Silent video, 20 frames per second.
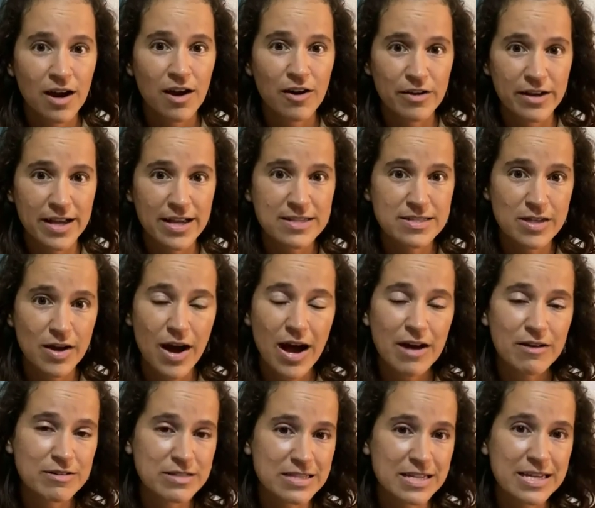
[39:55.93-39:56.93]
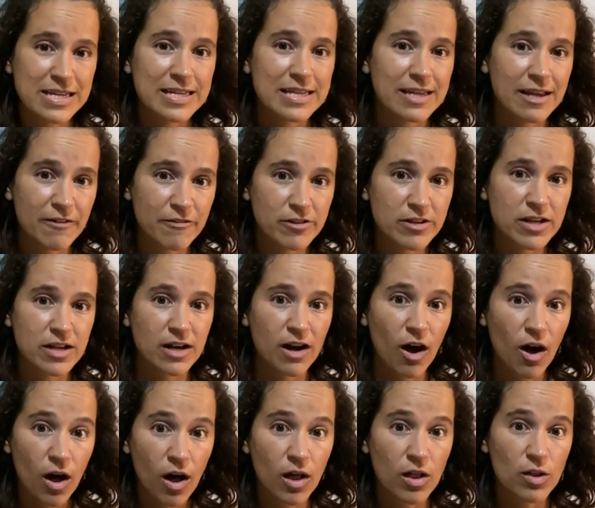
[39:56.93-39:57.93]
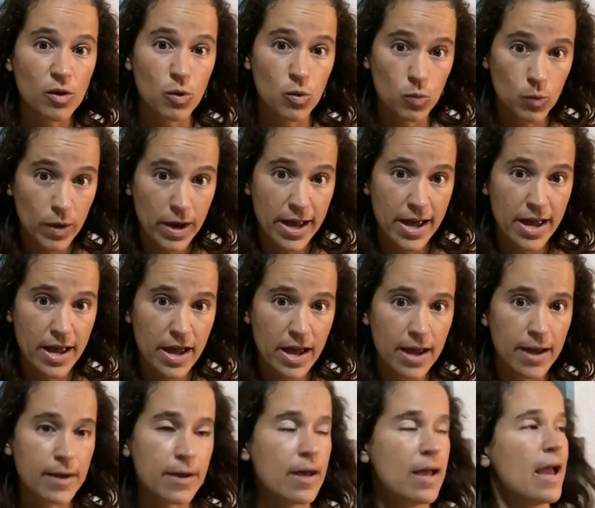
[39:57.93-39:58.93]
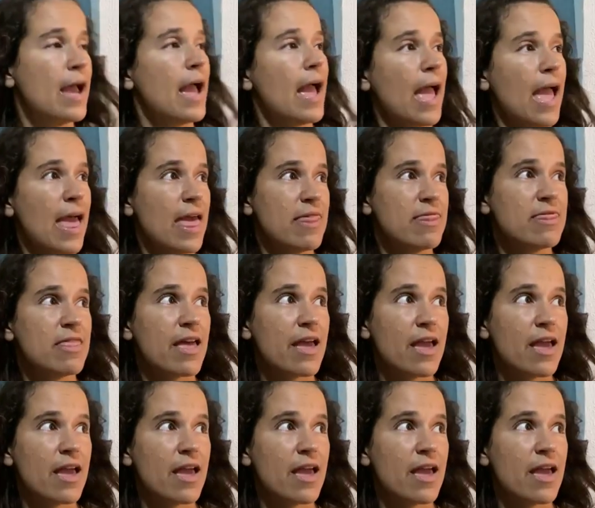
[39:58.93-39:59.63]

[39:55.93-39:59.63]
okay so i was like giving it all away and